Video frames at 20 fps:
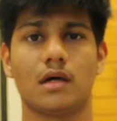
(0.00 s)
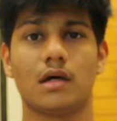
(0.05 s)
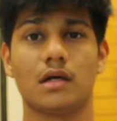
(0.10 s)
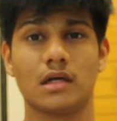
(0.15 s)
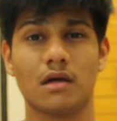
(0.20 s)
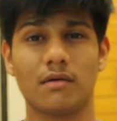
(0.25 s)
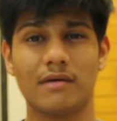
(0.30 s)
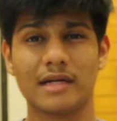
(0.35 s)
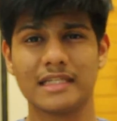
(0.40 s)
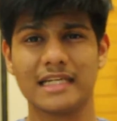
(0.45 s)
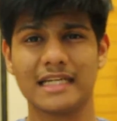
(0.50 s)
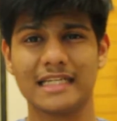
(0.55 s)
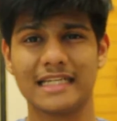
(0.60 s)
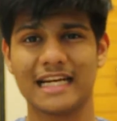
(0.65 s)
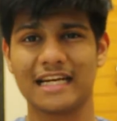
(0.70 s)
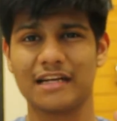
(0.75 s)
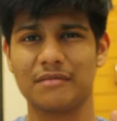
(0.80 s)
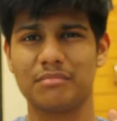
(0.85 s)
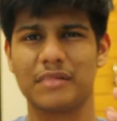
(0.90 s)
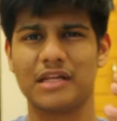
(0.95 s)
Now I did
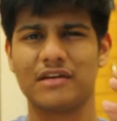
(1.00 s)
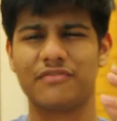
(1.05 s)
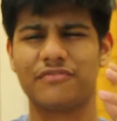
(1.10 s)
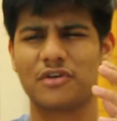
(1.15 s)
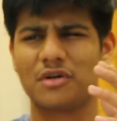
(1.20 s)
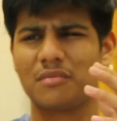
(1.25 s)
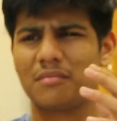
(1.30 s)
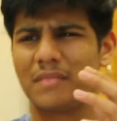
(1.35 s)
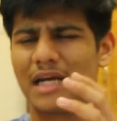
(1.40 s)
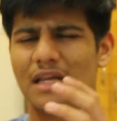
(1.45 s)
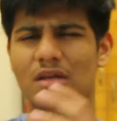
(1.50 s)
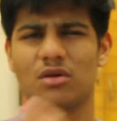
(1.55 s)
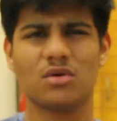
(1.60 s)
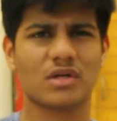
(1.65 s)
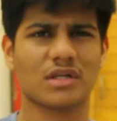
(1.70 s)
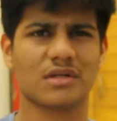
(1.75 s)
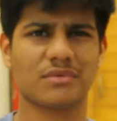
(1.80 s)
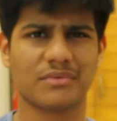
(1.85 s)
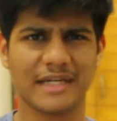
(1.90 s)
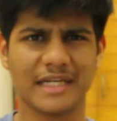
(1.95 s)
get it built from my
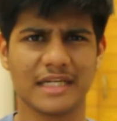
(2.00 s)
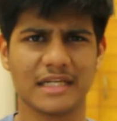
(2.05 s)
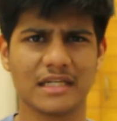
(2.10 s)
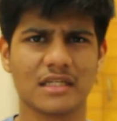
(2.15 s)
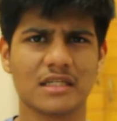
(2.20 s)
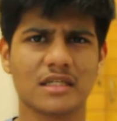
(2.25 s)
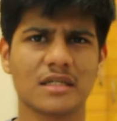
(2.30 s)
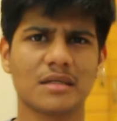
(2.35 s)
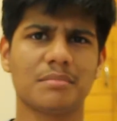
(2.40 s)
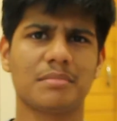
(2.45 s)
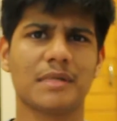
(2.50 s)
local retailer,